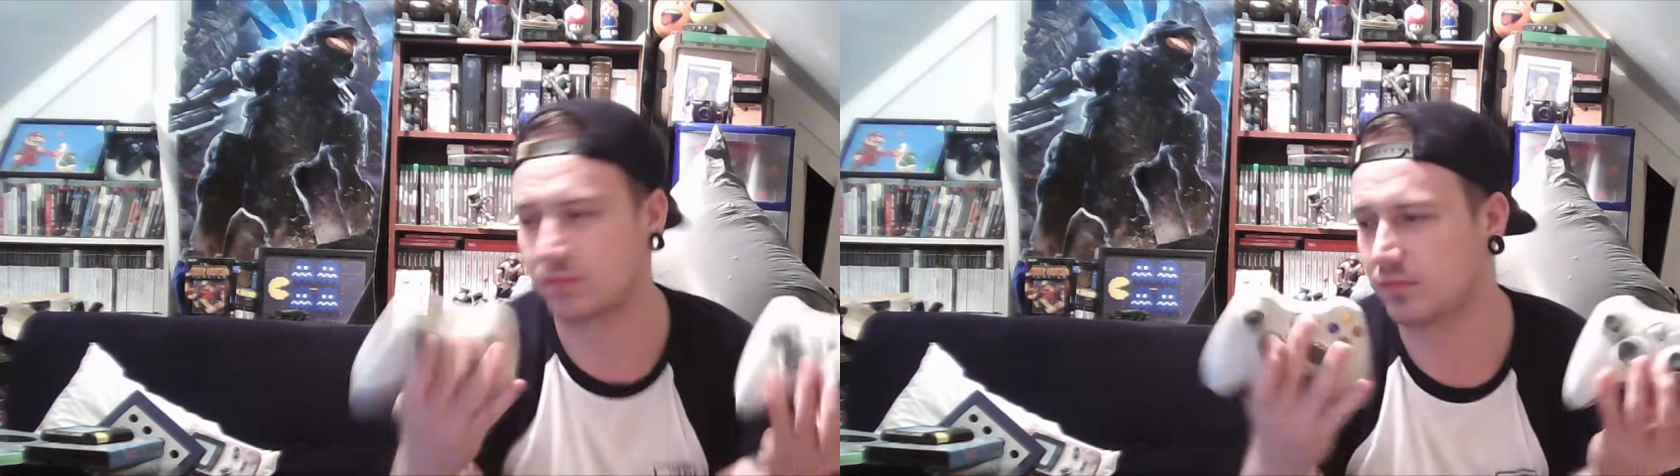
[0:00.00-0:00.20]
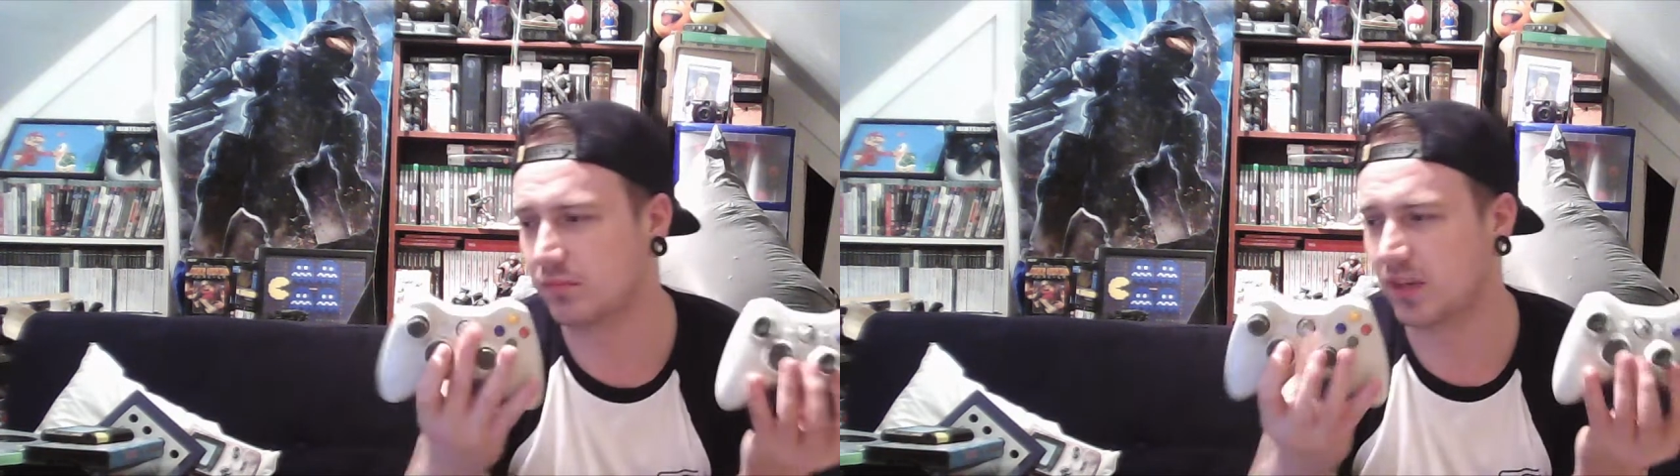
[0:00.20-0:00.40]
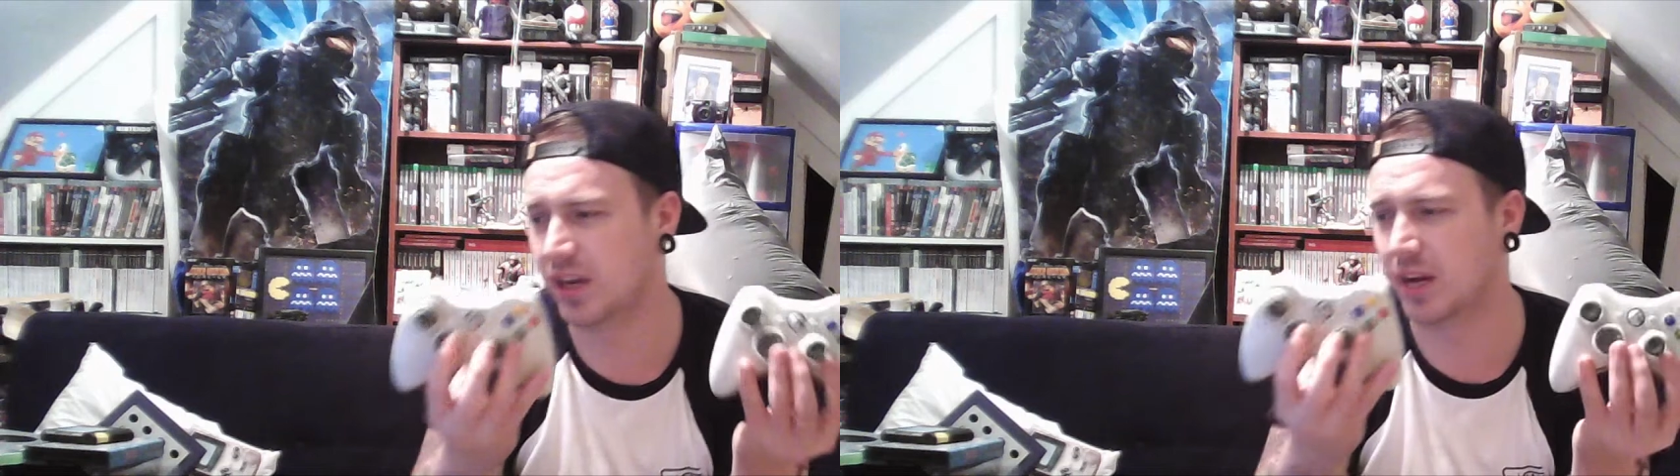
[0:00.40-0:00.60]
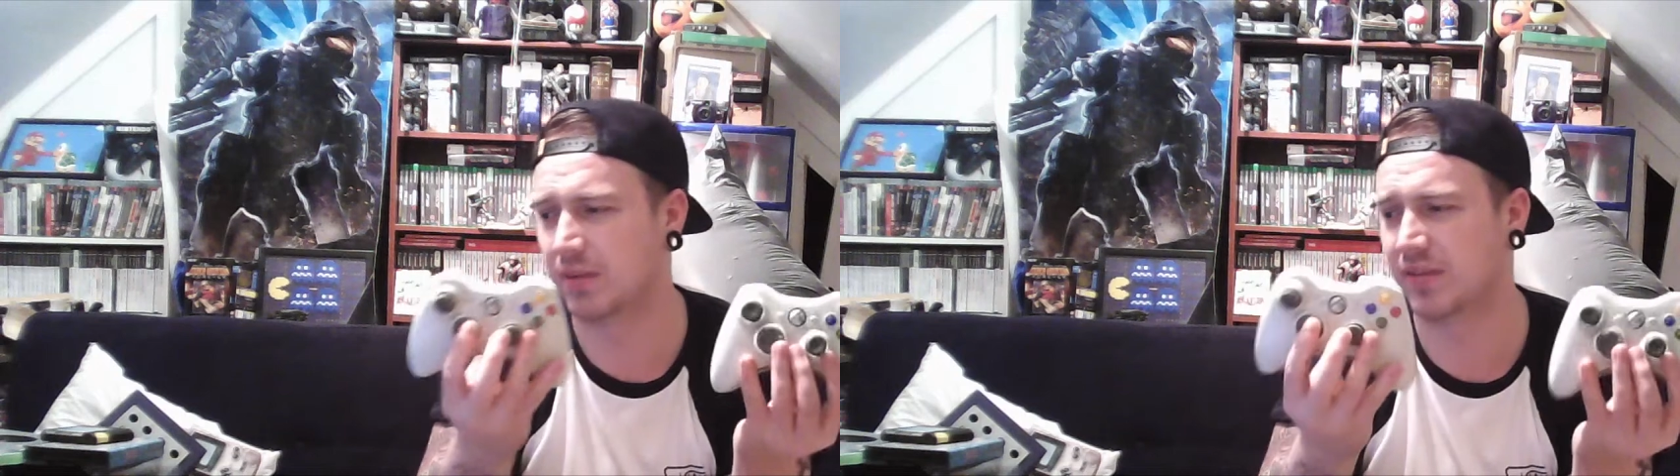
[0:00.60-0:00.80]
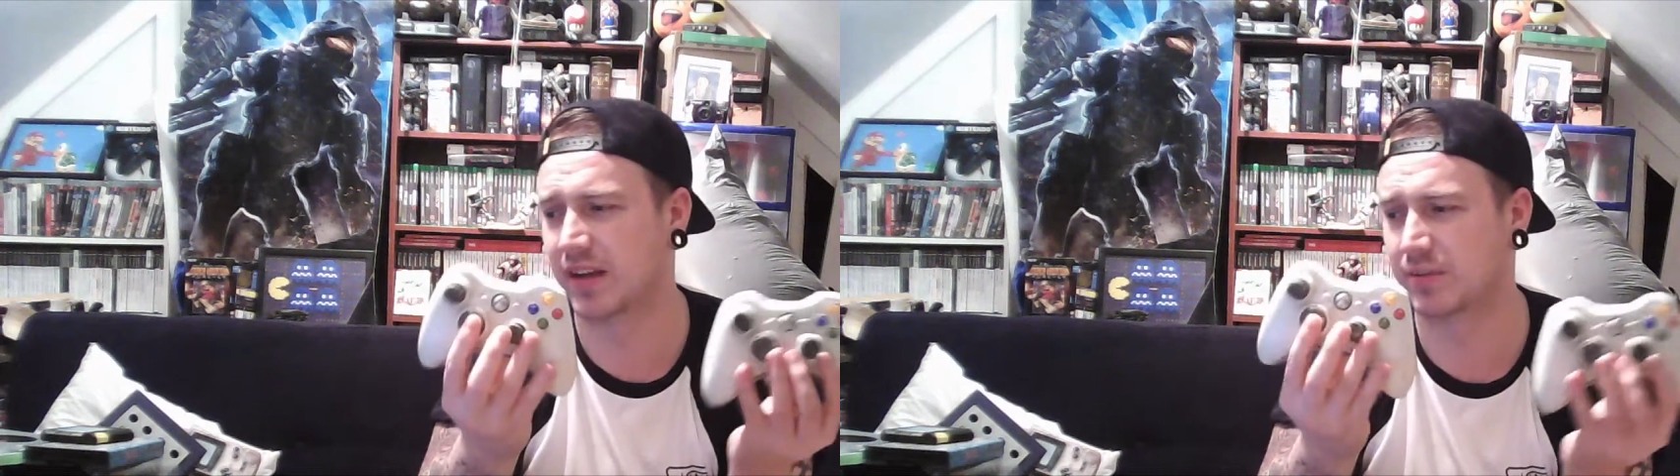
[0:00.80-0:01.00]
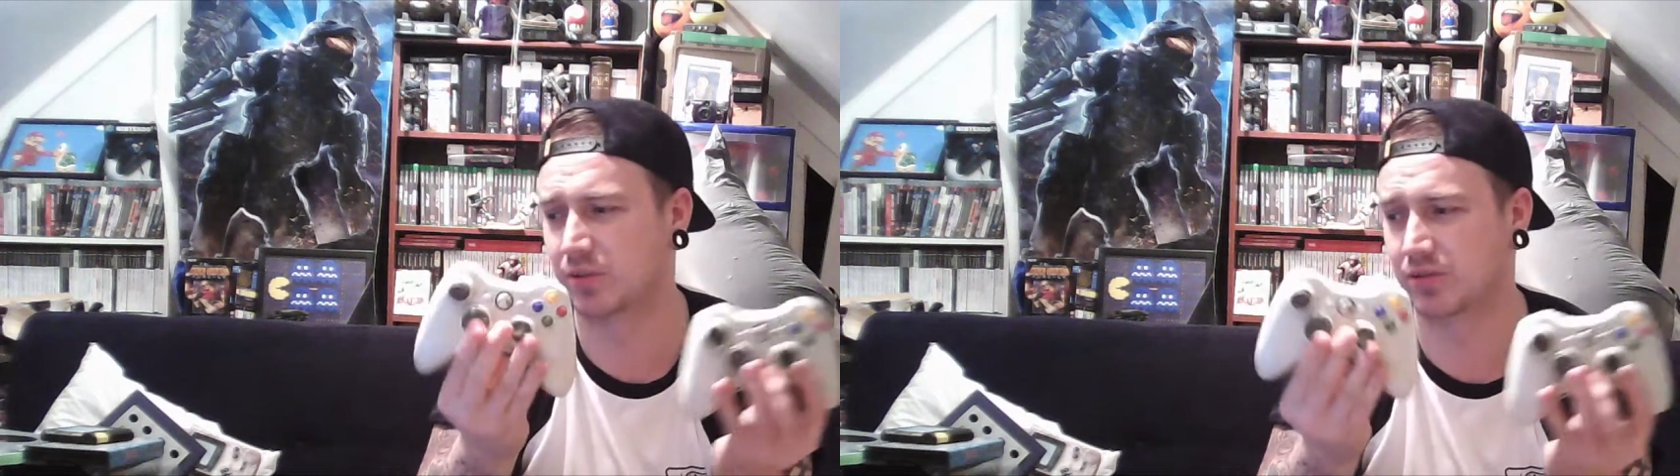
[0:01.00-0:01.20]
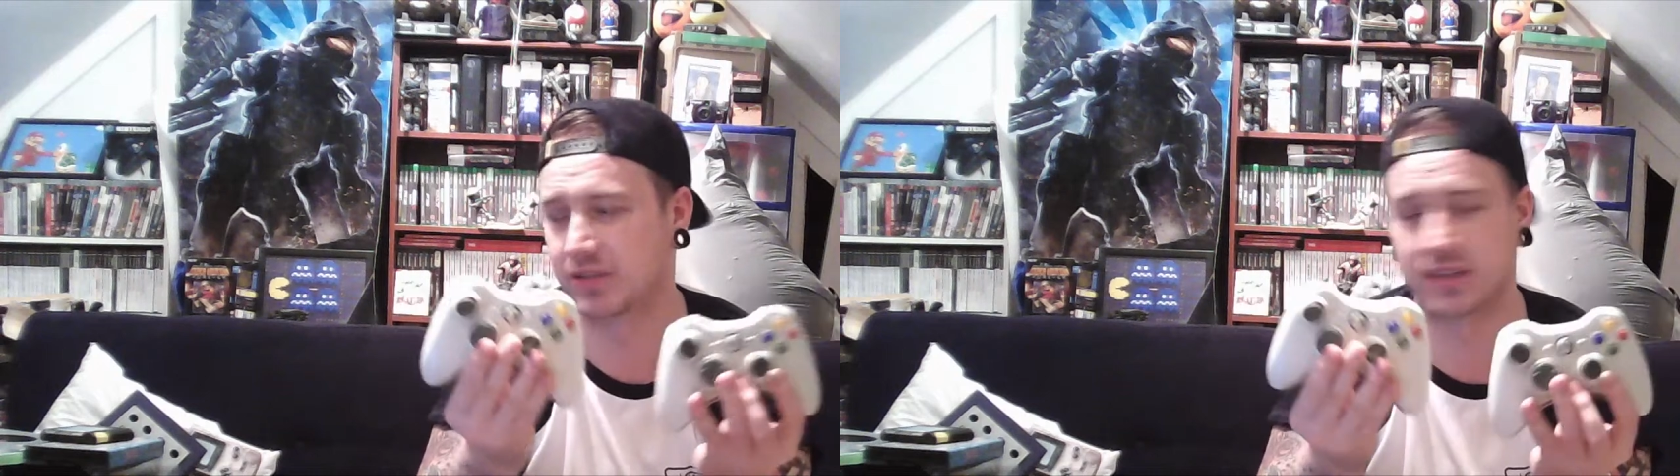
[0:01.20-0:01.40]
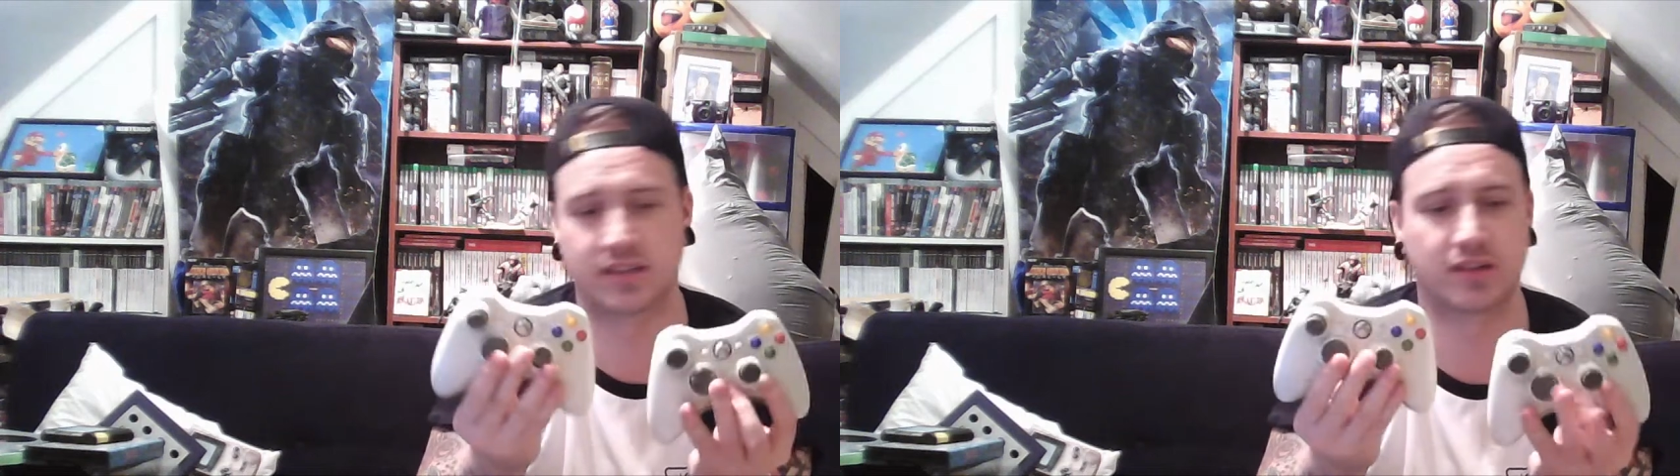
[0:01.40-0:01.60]
a couple of Xbox
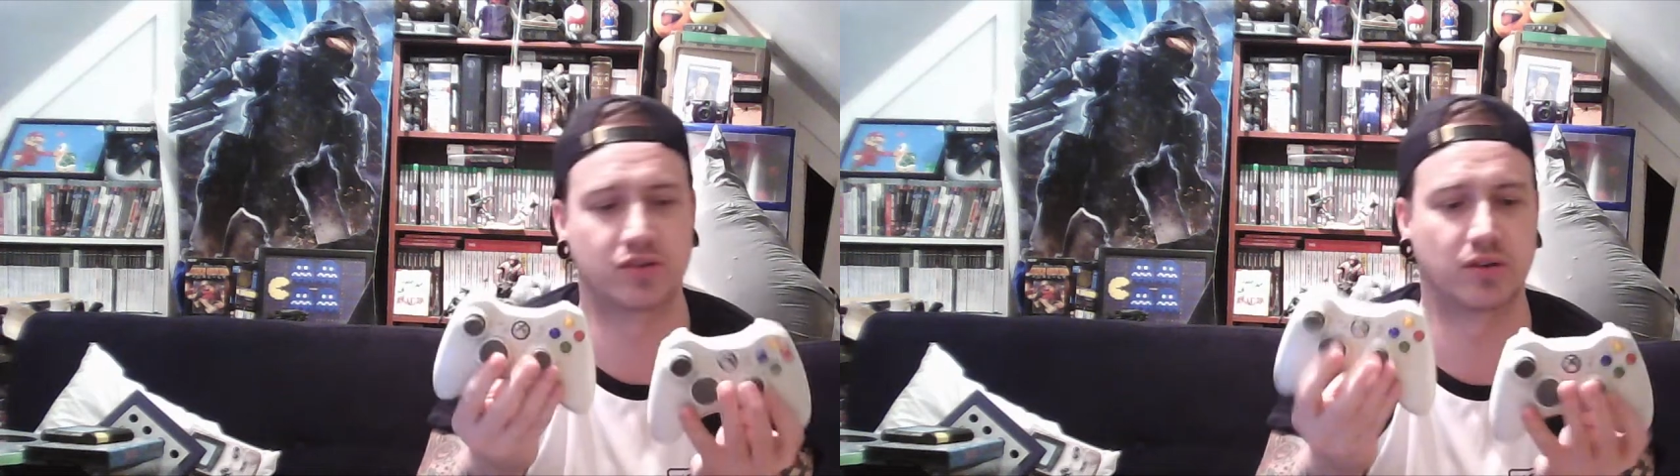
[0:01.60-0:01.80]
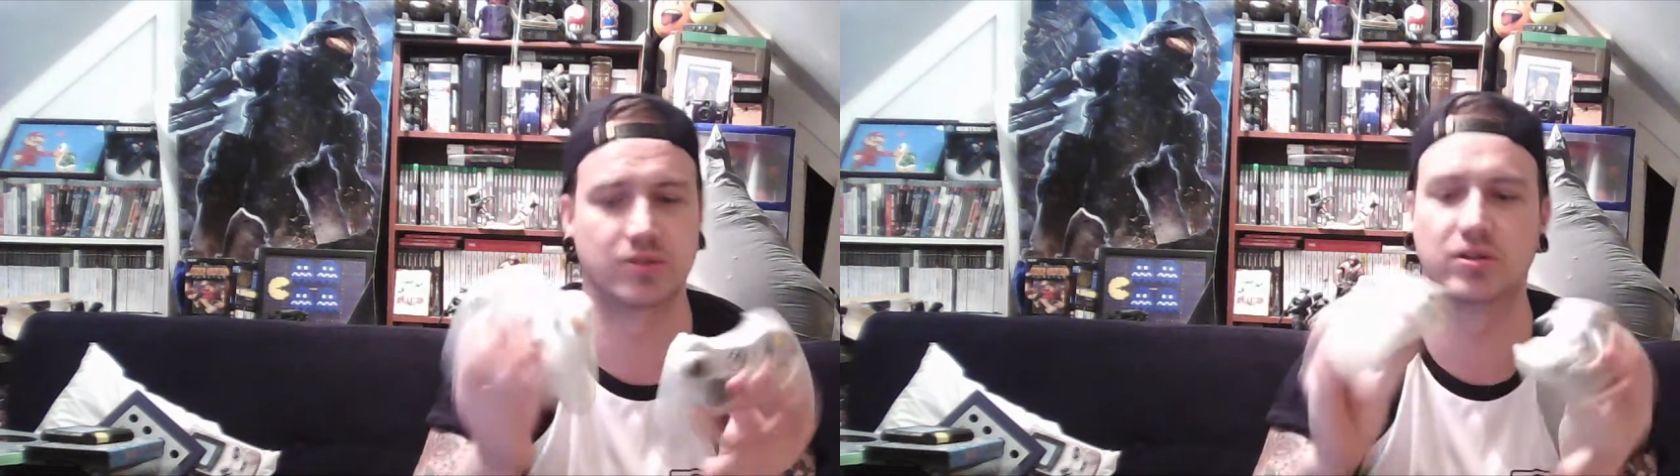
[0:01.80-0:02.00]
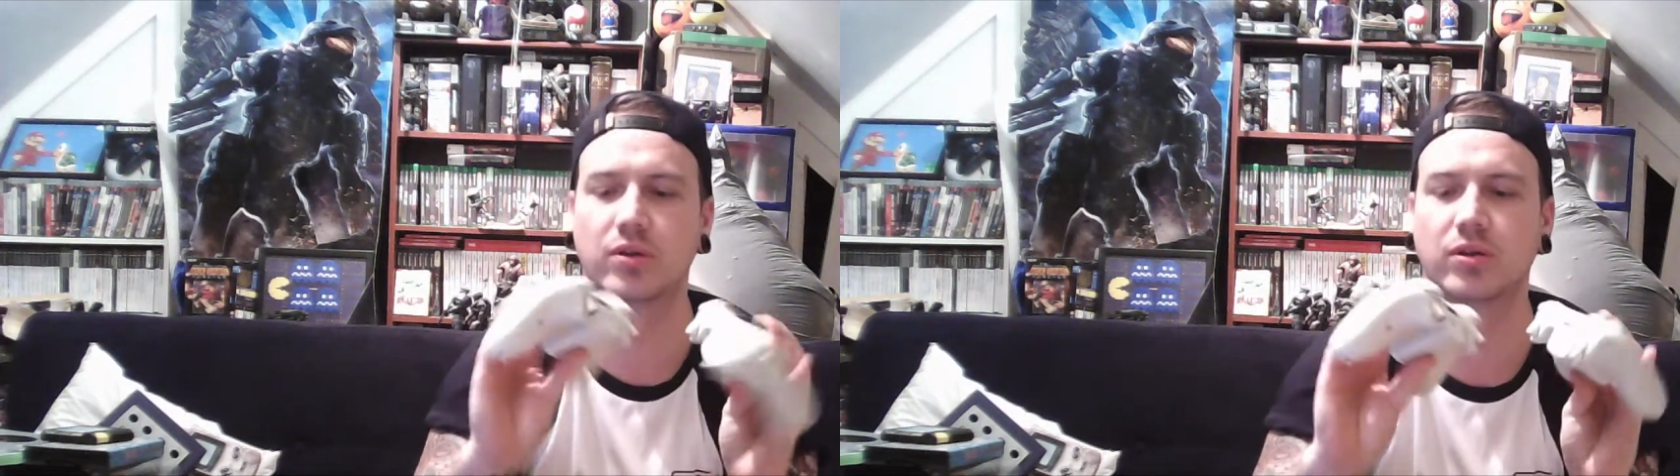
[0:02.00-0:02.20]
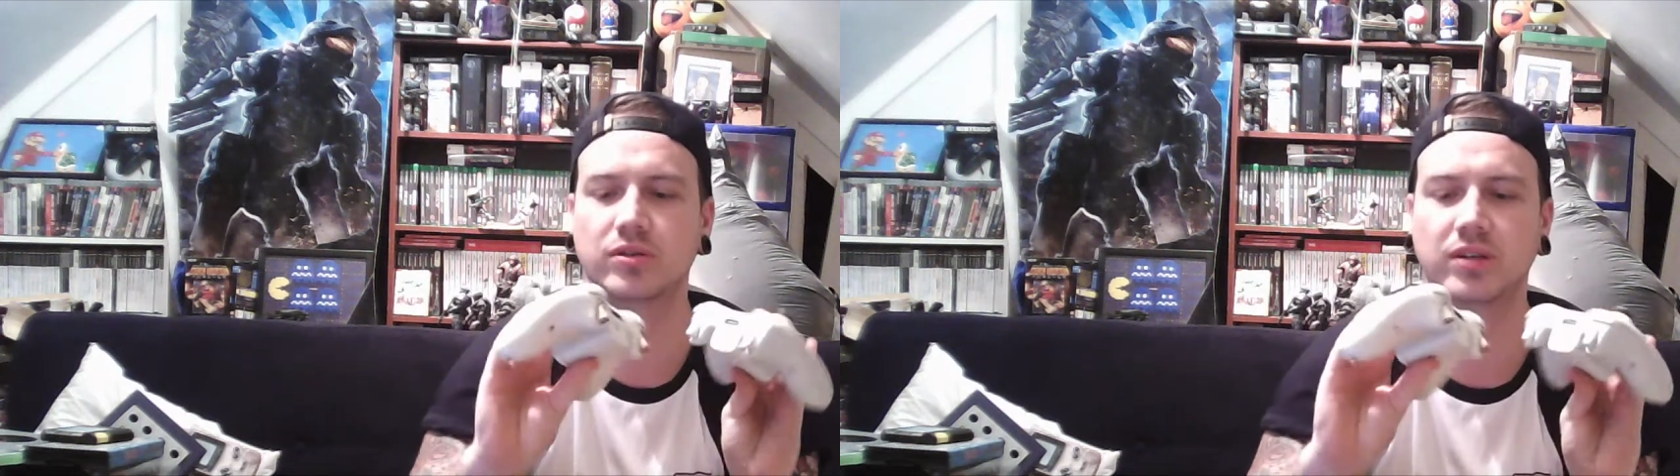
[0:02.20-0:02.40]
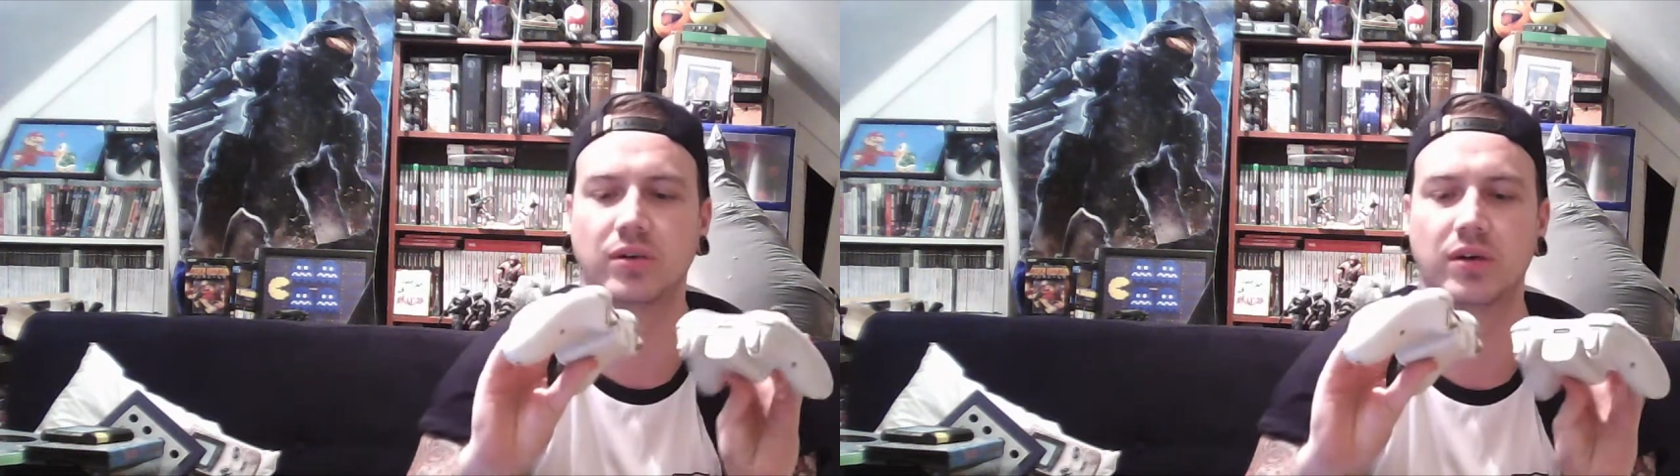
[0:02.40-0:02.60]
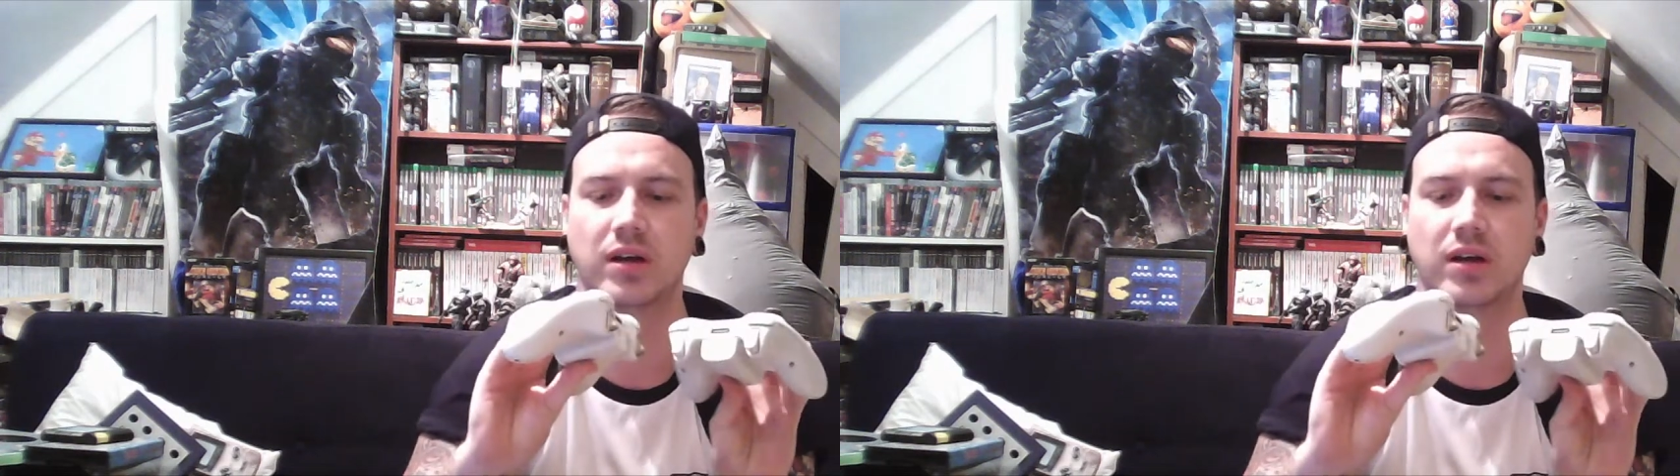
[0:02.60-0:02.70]
360 controllers, no console.